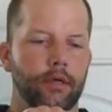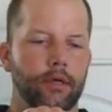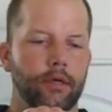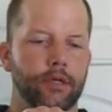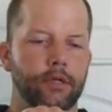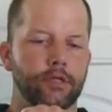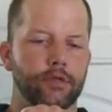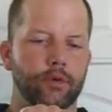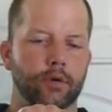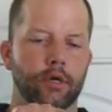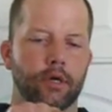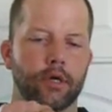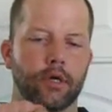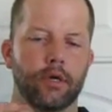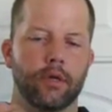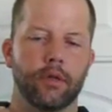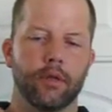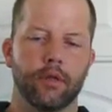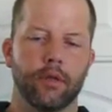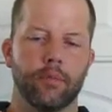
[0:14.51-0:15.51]
is
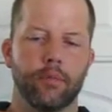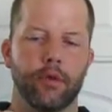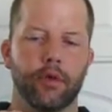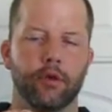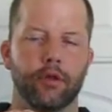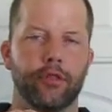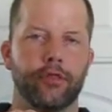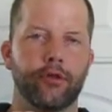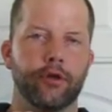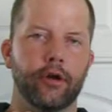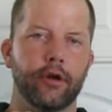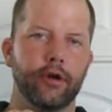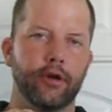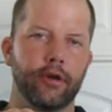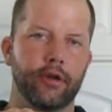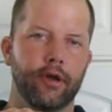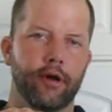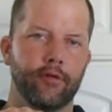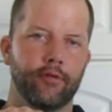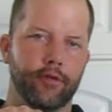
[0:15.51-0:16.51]
where the middle third
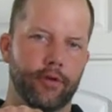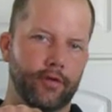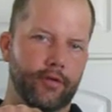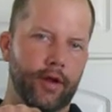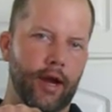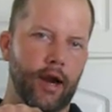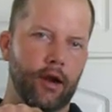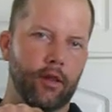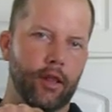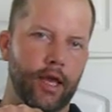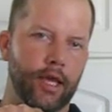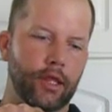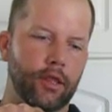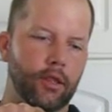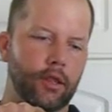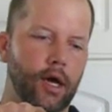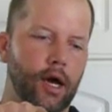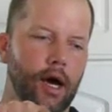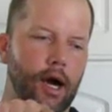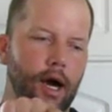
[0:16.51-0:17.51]
of the entire length of
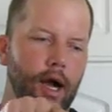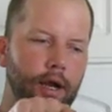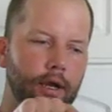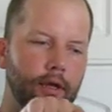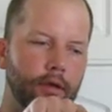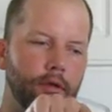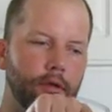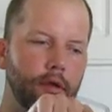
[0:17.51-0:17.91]
the hawk